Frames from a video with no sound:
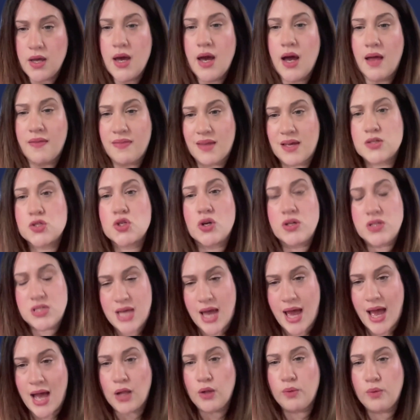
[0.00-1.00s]
and that's going to
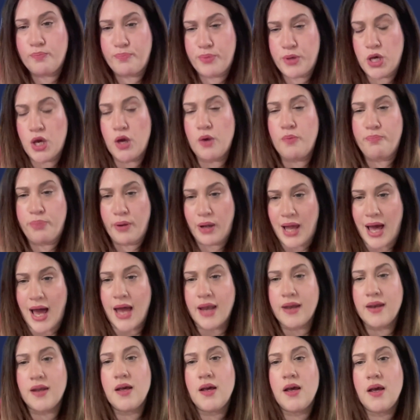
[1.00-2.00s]
help you
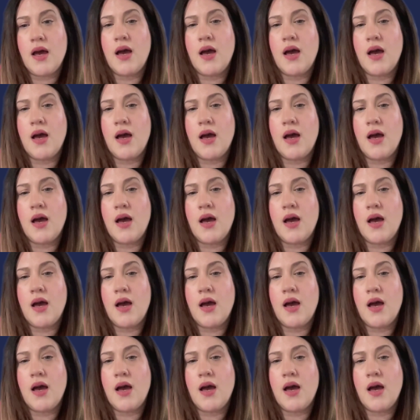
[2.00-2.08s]
plan